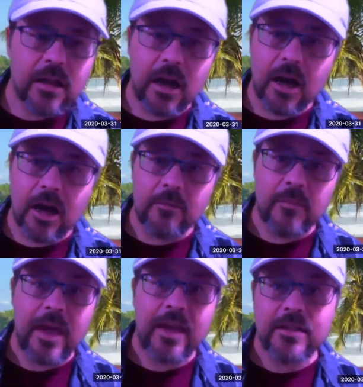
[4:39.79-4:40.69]

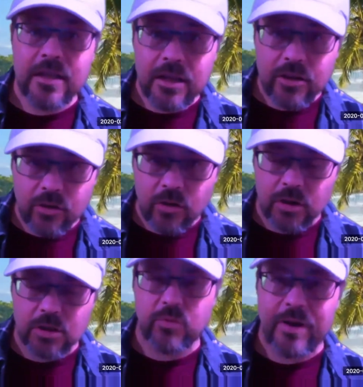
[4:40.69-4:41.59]

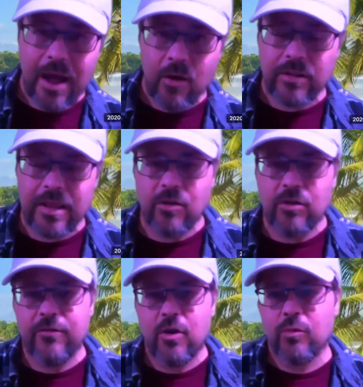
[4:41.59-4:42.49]
18-year-olds were now allowed to
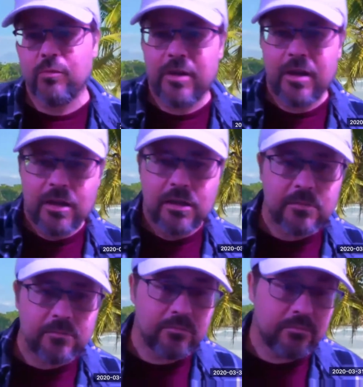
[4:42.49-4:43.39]
vote, because